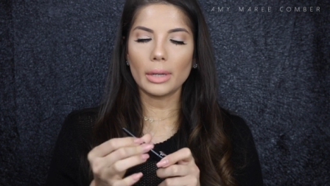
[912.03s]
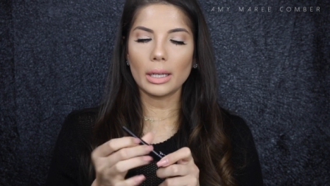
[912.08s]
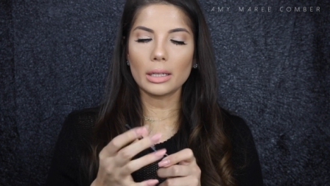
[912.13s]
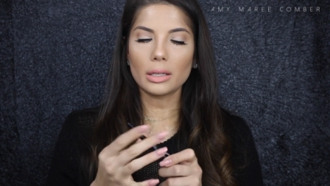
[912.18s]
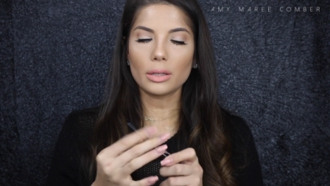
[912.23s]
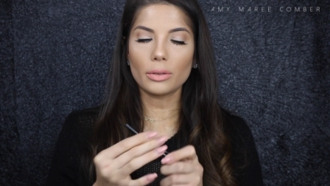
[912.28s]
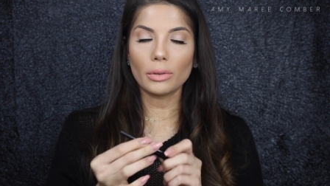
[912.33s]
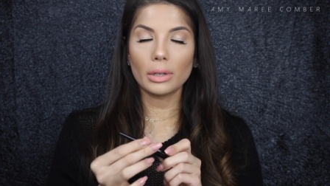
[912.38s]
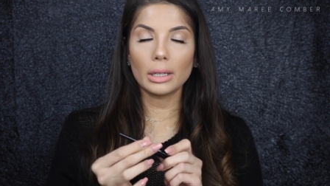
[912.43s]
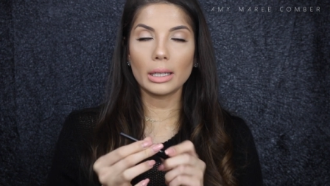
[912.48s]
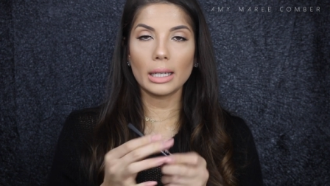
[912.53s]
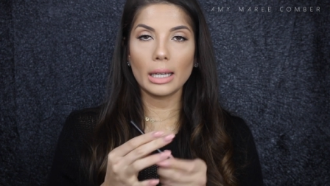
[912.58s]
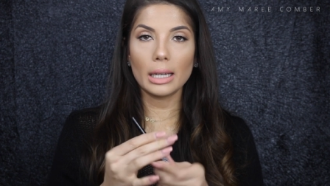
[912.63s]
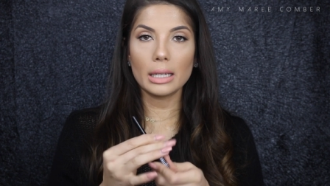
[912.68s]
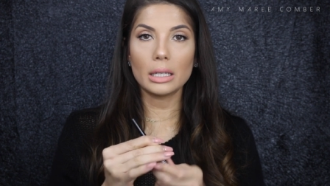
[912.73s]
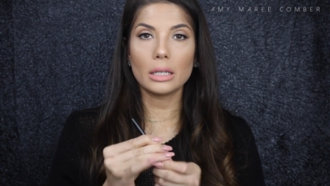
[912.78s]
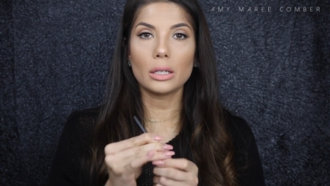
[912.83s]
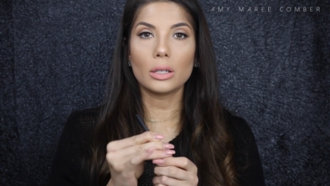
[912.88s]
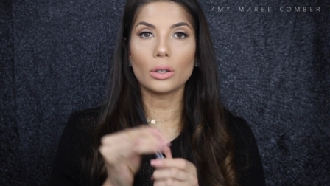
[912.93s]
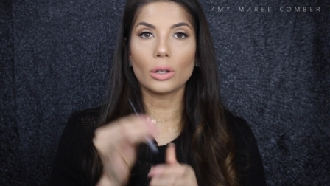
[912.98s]
It's really
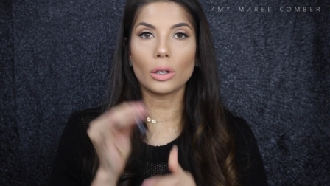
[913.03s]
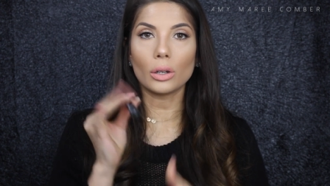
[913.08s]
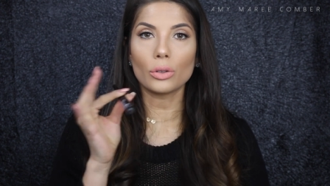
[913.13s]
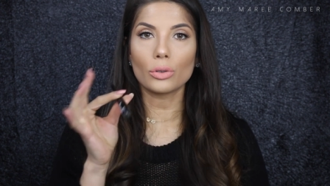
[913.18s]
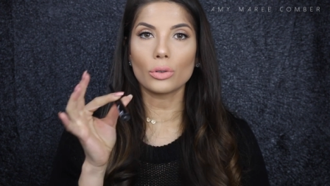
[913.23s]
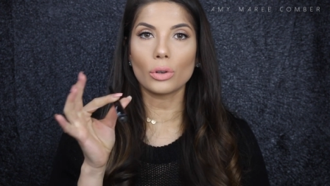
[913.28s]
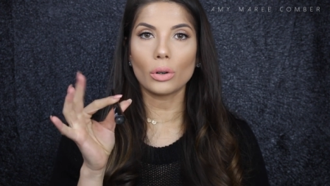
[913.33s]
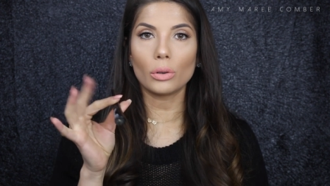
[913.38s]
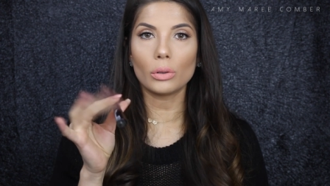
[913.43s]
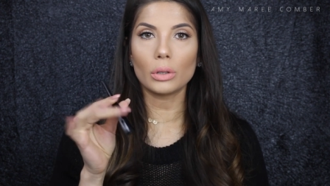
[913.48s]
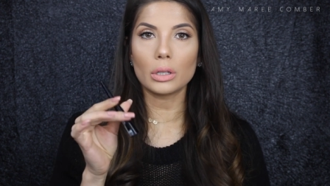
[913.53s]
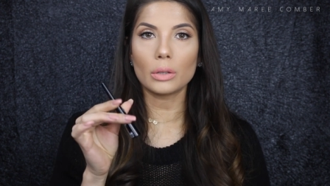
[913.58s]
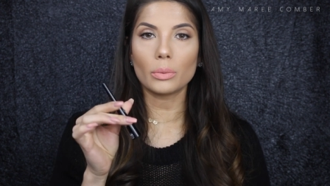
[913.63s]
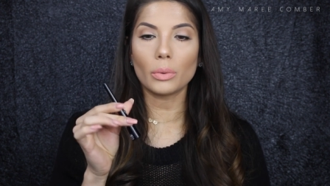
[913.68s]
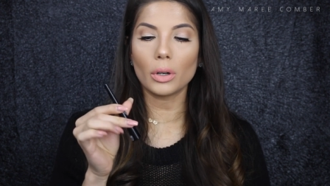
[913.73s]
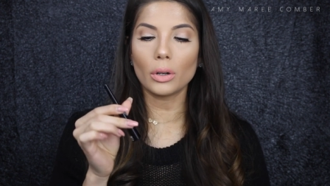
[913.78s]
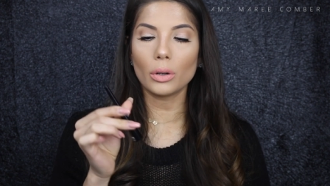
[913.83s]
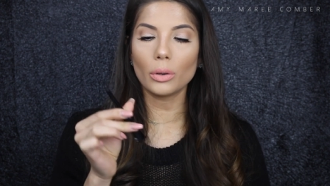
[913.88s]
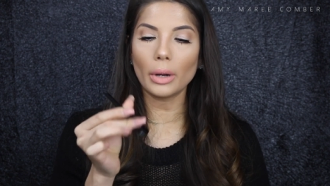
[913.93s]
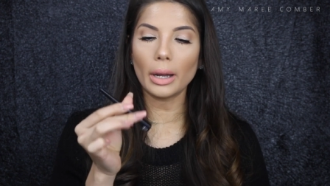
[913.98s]
easy to control as
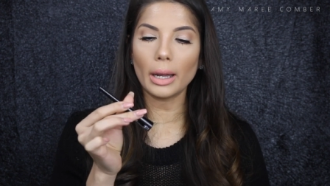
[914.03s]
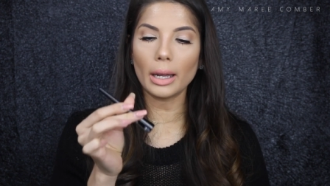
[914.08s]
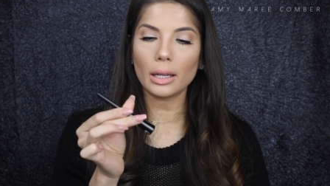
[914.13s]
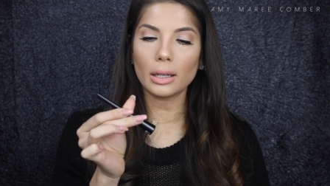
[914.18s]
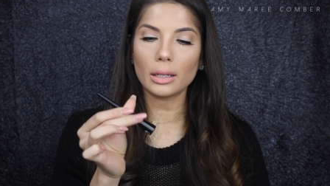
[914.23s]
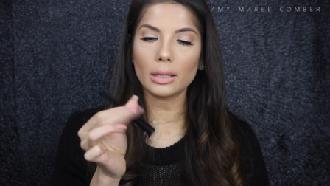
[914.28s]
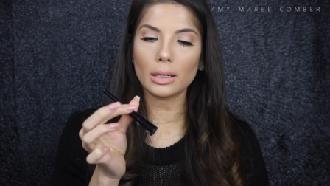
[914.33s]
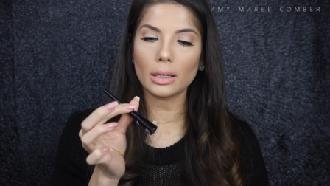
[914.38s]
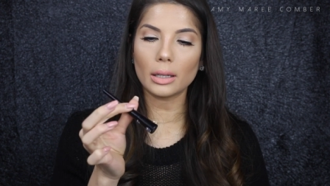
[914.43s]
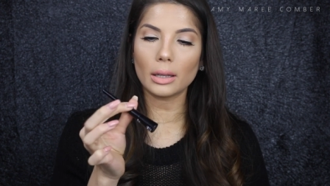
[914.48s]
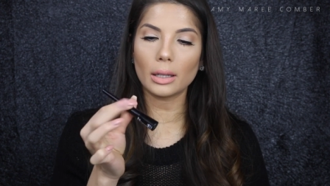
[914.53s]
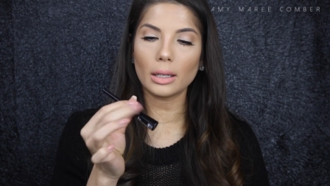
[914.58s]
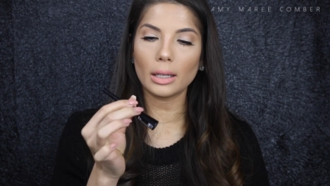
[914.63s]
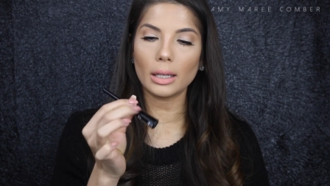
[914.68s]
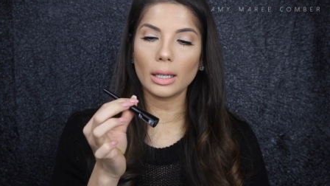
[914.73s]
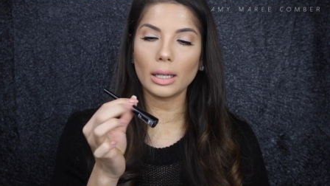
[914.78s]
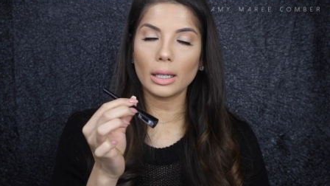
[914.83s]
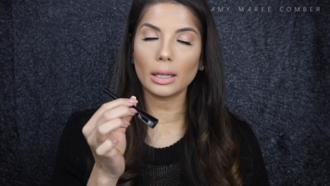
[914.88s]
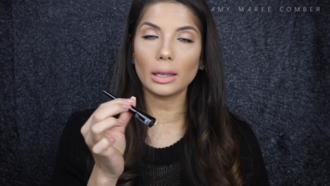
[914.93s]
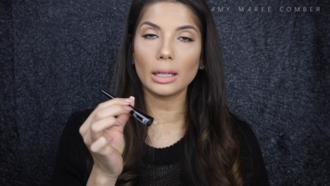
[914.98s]
well, and
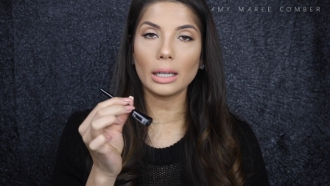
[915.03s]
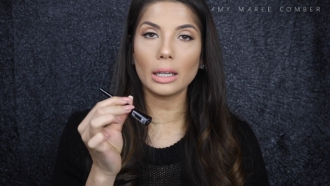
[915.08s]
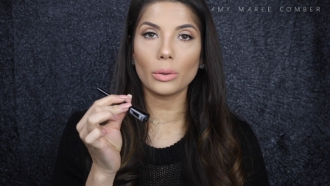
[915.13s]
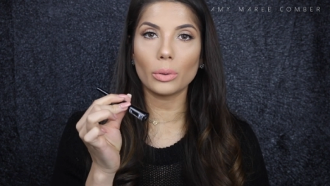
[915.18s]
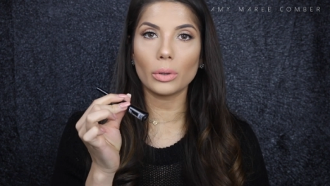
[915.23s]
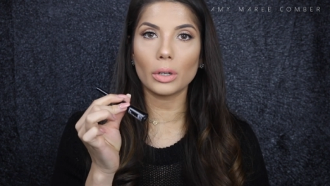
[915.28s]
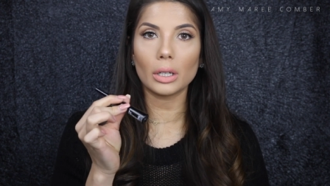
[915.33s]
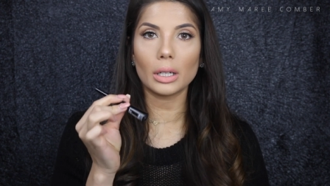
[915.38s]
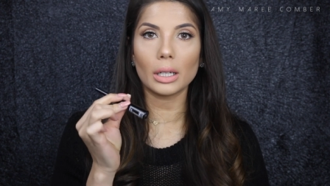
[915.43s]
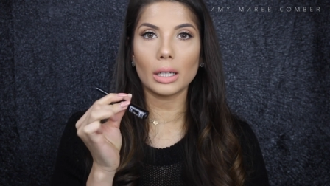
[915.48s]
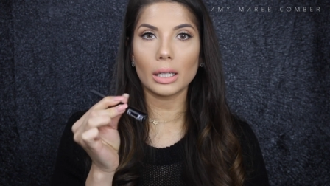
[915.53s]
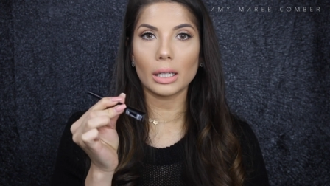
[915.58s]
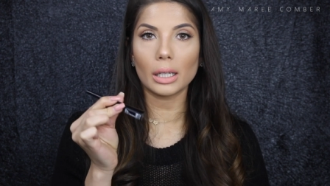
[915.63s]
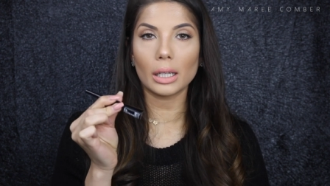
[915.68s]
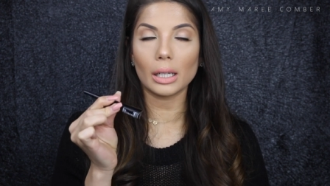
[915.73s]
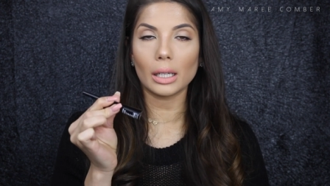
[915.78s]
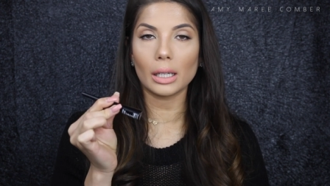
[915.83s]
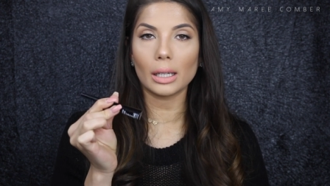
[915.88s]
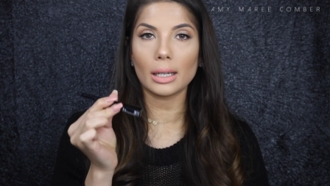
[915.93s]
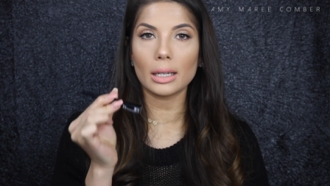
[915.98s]
the liquid in
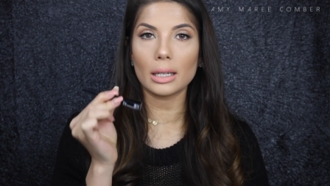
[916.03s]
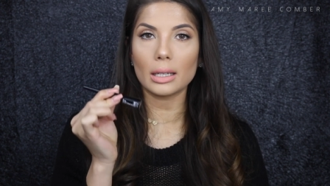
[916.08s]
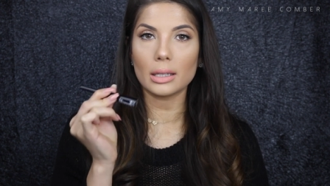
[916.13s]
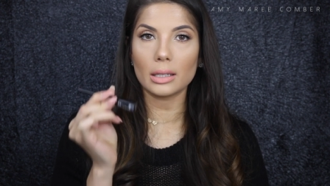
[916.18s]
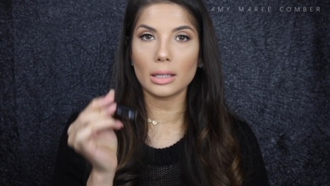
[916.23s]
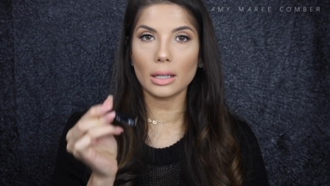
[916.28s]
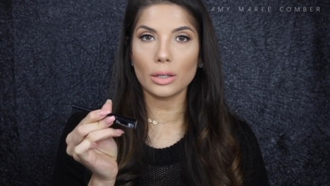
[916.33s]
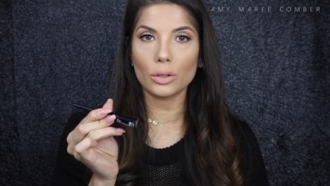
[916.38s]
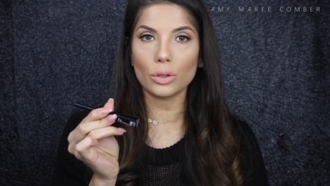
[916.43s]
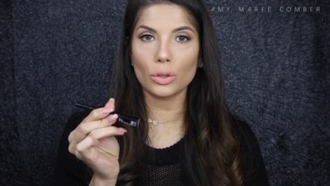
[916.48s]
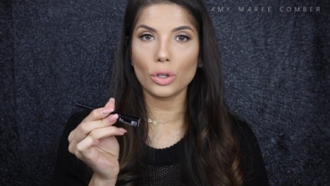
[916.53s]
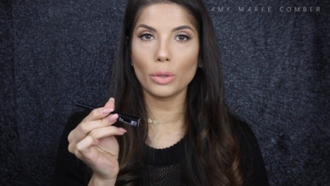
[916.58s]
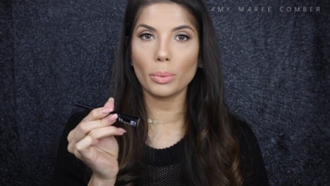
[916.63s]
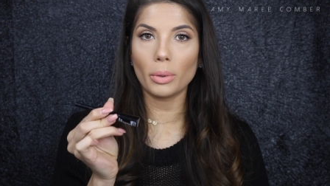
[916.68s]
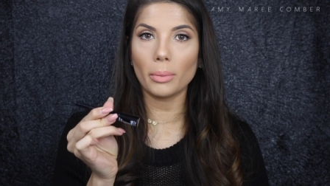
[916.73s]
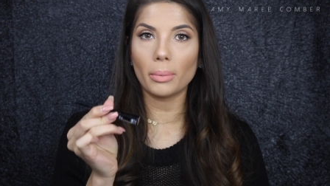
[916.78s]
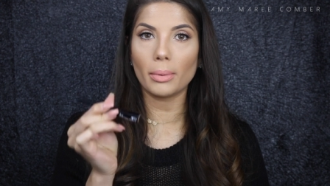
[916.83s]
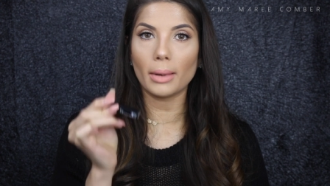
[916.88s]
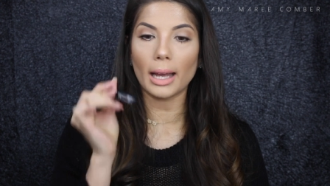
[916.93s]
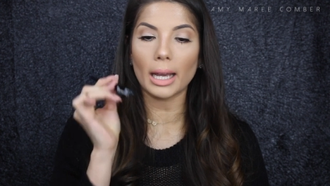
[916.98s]
here is
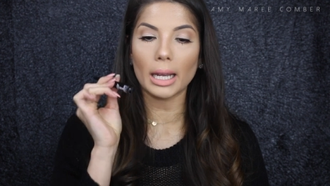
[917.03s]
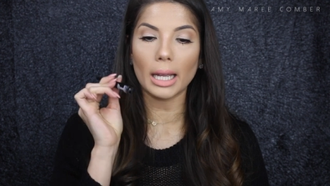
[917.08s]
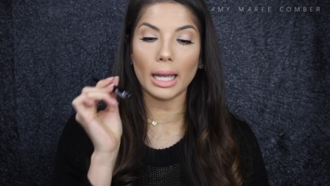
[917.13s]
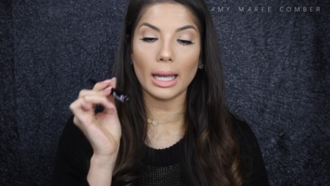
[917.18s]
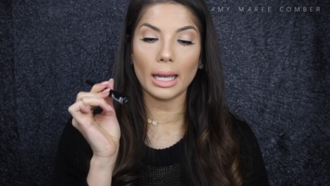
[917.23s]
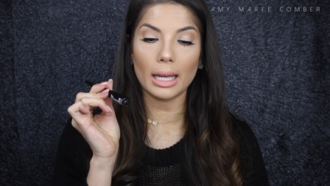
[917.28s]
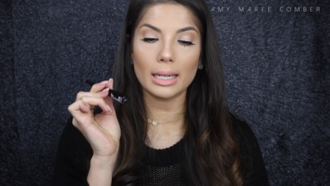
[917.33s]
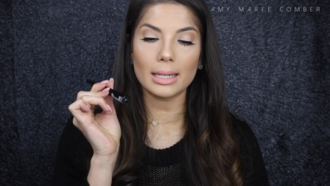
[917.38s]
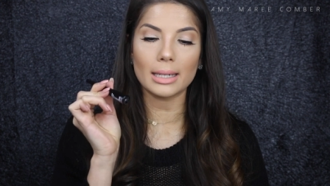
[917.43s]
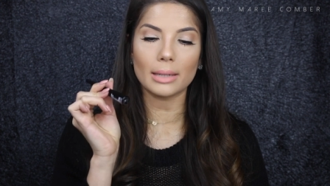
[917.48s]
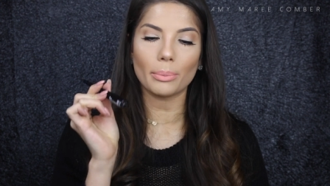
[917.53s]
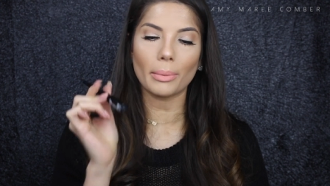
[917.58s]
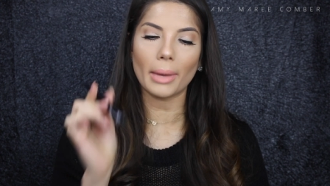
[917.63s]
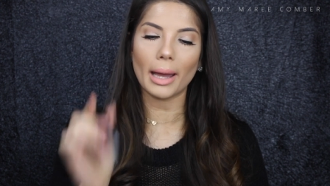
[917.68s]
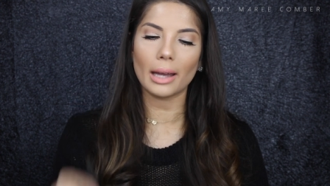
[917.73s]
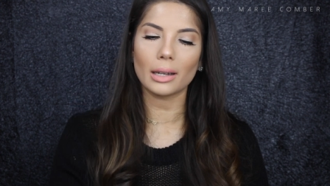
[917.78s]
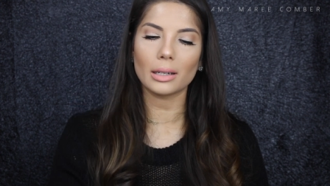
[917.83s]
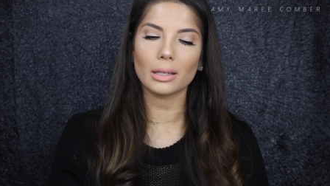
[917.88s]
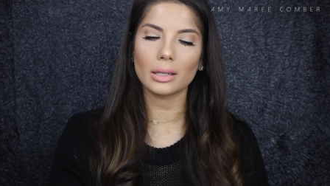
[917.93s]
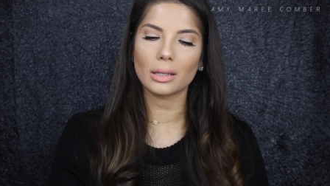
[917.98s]
super black and
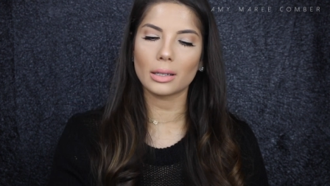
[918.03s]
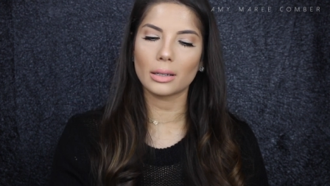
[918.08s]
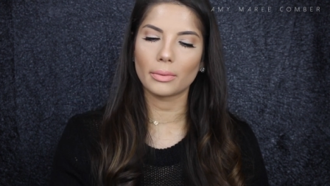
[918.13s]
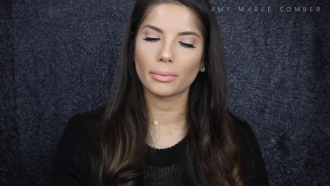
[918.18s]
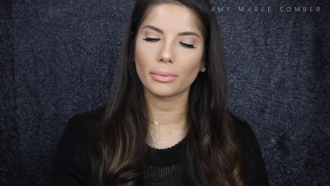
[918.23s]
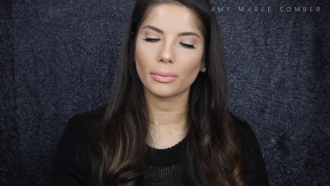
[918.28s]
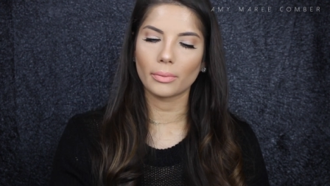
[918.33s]
matte.